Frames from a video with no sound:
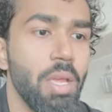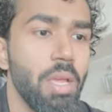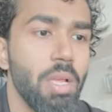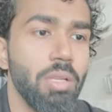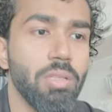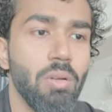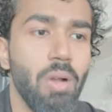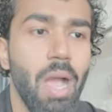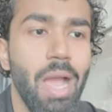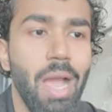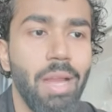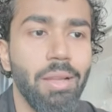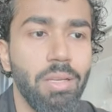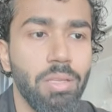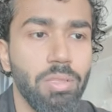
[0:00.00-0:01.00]
So I
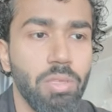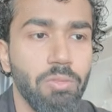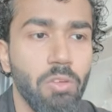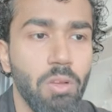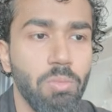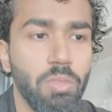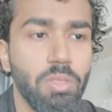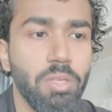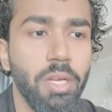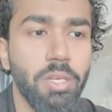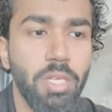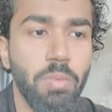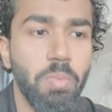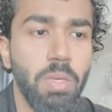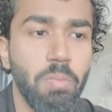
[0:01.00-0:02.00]
had a list of almost
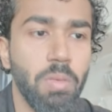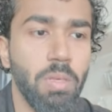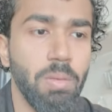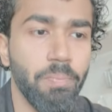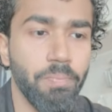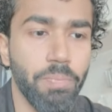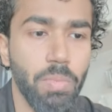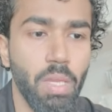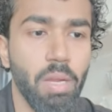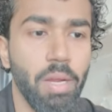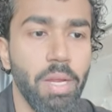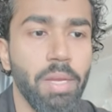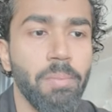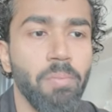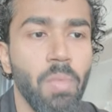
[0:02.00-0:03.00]
300 people. All
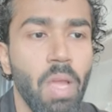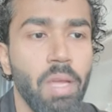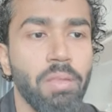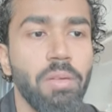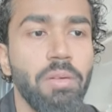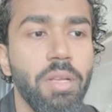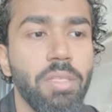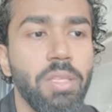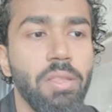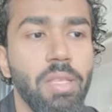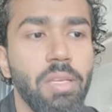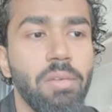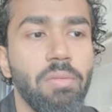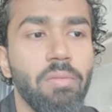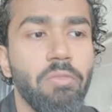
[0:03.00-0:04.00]
right. And the reason
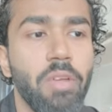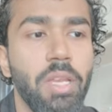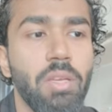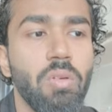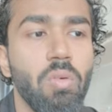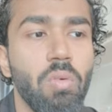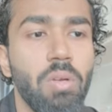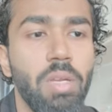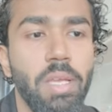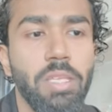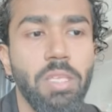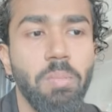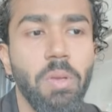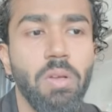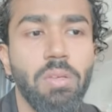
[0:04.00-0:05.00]
they went cold
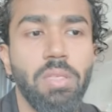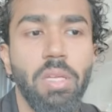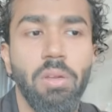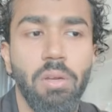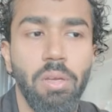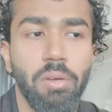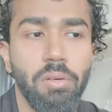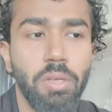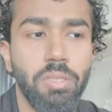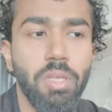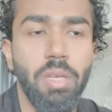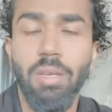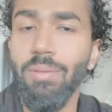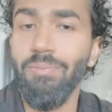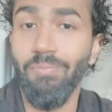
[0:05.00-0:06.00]
isn't because they're not
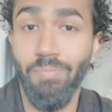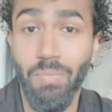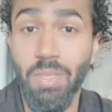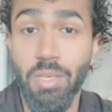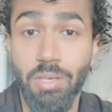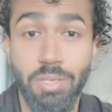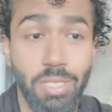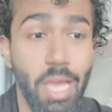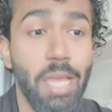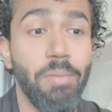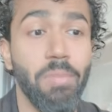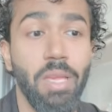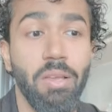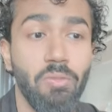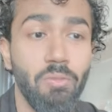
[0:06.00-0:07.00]
interested. Your
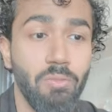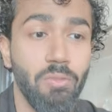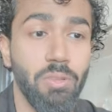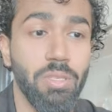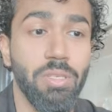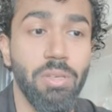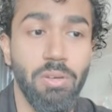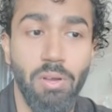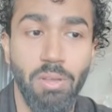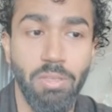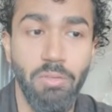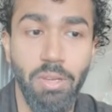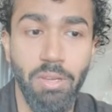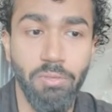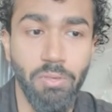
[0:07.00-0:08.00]
timing was wrong the
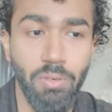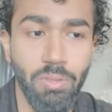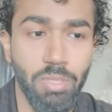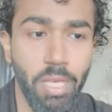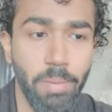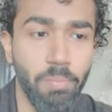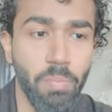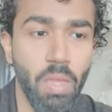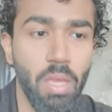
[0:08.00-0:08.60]
very first time.